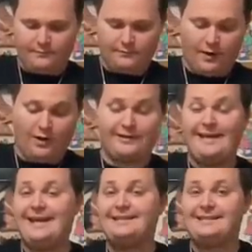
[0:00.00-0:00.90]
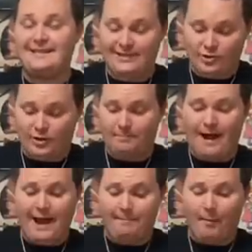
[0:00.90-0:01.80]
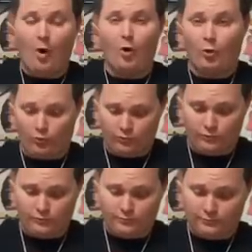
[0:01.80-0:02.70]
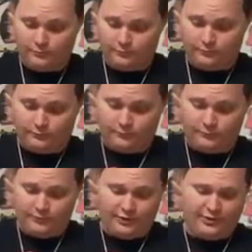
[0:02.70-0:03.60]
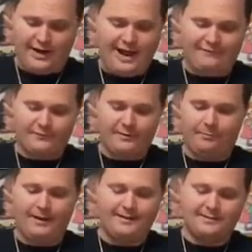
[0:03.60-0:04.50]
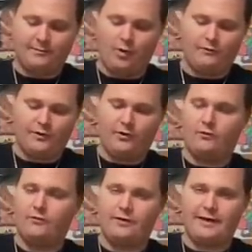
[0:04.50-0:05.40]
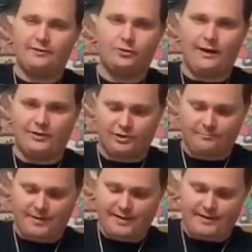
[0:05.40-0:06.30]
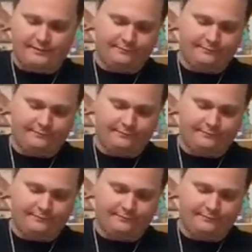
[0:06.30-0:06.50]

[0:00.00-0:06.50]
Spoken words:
On canteen, you could buy a bowl. You're going to have to replace them over and over again throughout your bid.